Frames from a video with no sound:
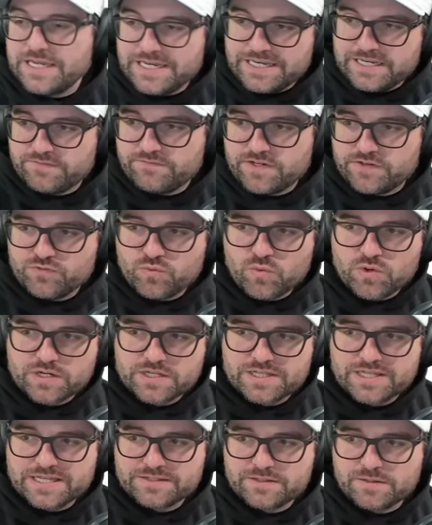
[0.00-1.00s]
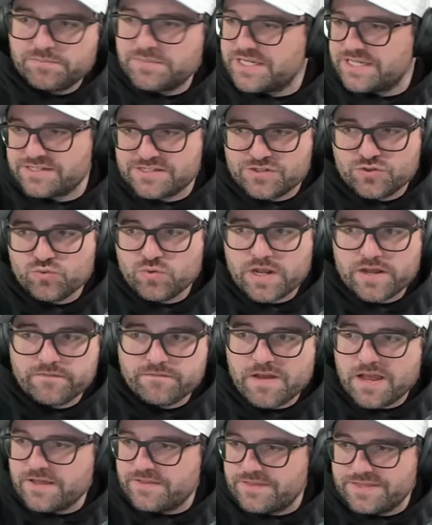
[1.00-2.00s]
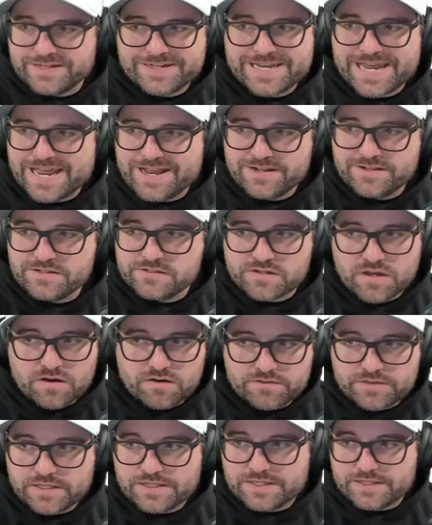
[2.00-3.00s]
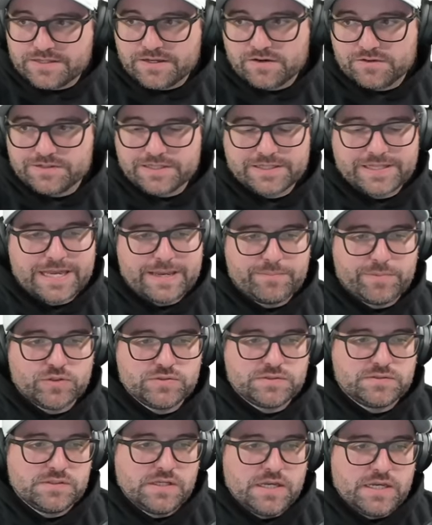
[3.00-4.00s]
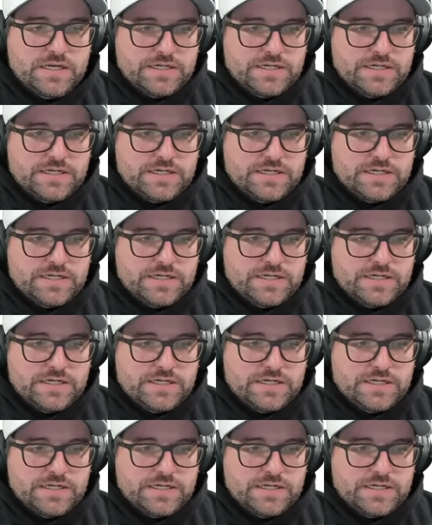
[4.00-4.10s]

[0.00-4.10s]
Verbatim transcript: even if you want to collect them because you love the tens on the on the labels,